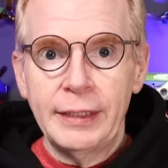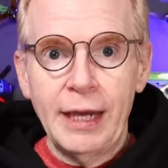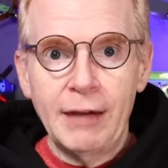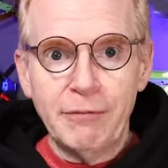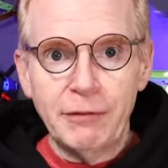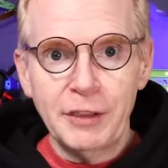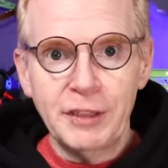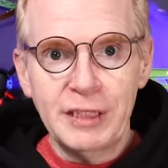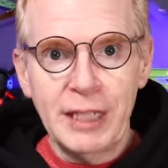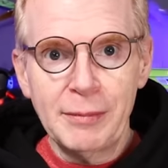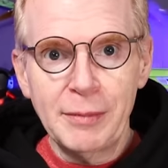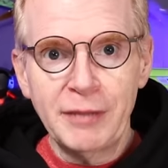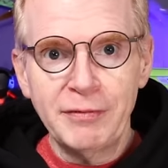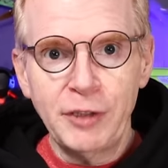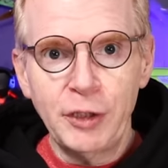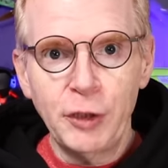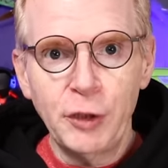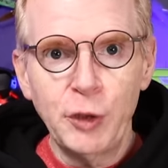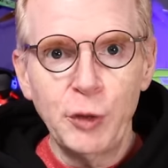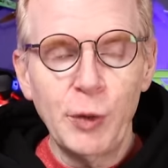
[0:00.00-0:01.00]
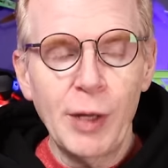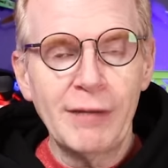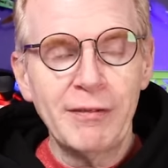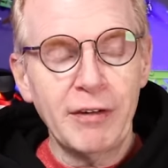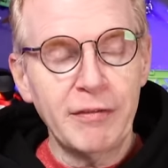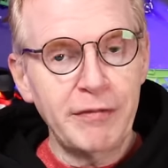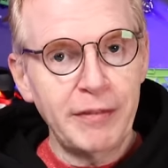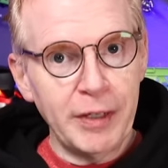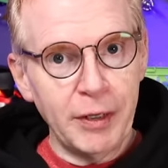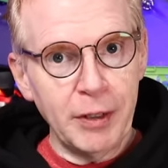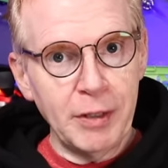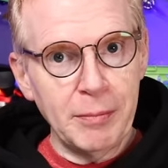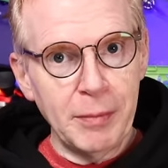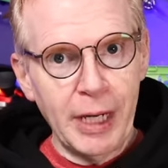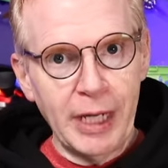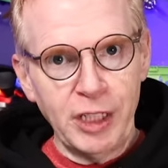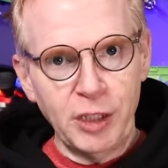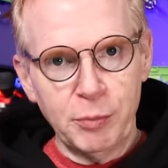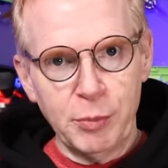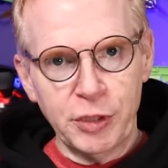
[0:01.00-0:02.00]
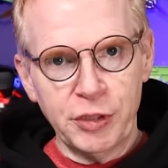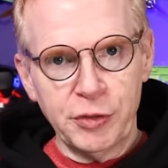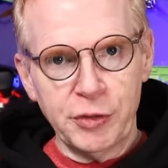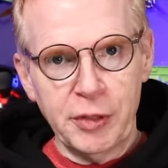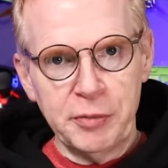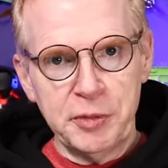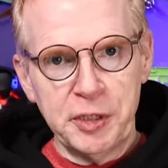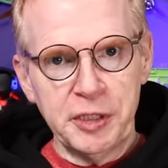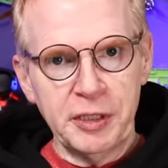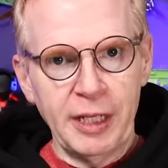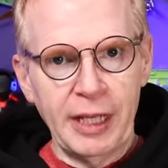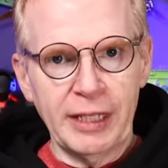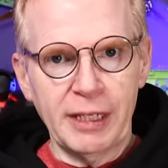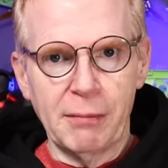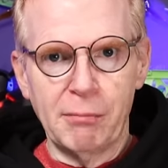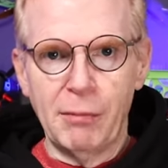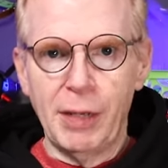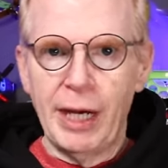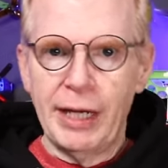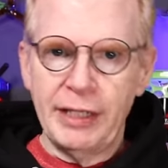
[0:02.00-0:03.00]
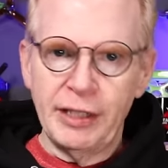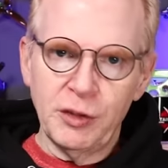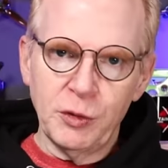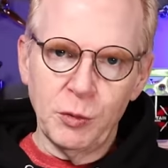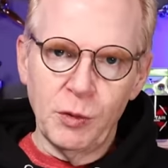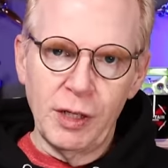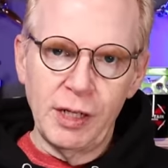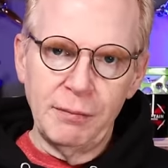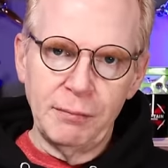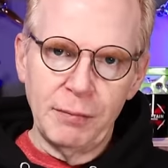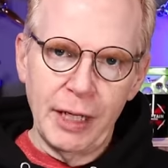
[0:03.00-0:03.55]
Now for some of you who have a very minor prescription like a minus one,